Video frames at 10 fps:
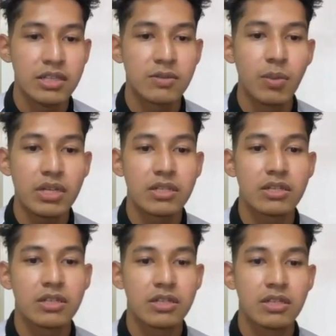and smart
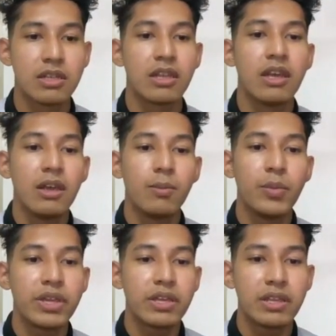suggestion
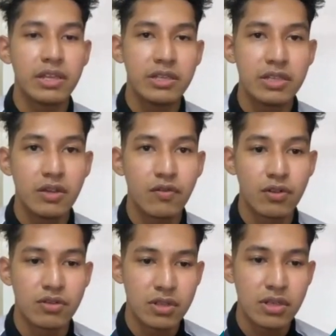make it easier
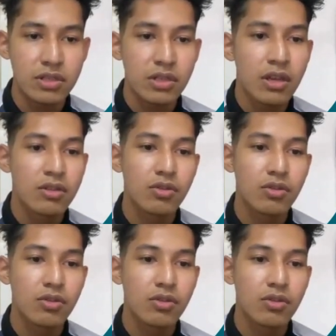for users